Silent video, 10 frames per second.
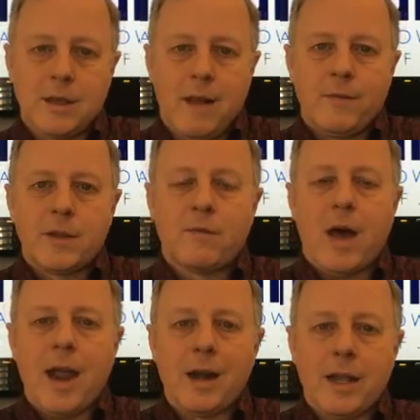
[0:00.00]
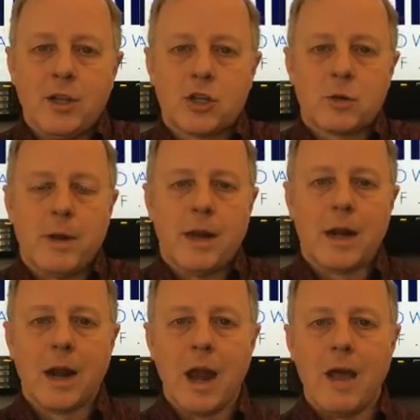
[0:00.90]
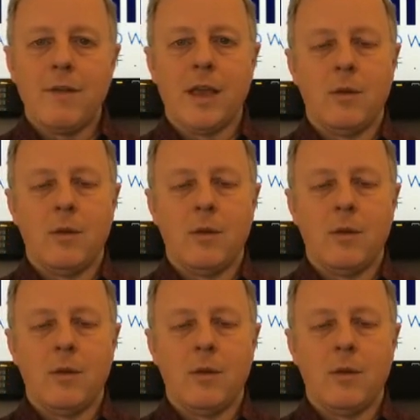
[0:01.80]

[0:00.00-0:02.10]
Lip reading: vital instrument and loving it